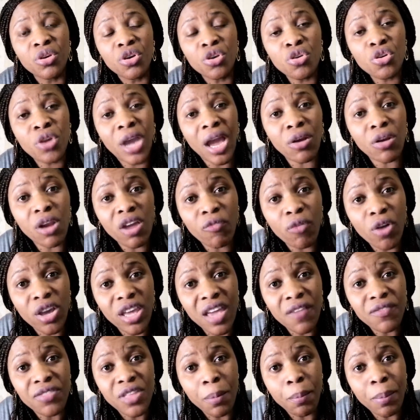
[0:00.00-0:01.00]
You cannot
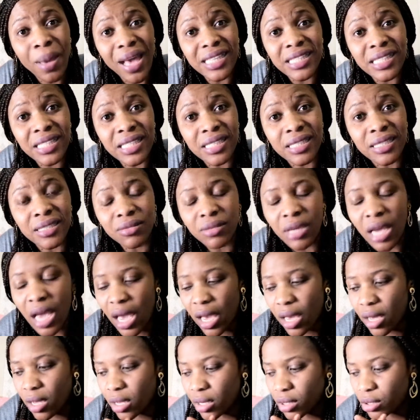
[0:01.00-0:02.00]
forgive the person.
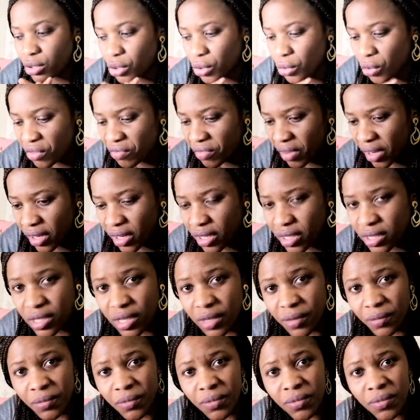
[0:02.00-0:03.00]
Hey, Jehovah
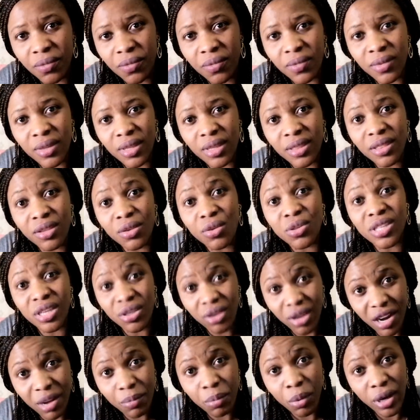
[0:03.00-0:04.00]
Nissi, you
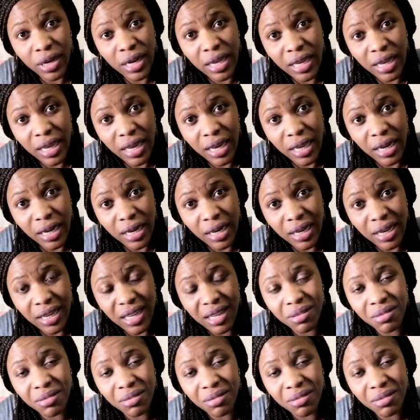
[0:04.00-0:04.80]
say you're a born again.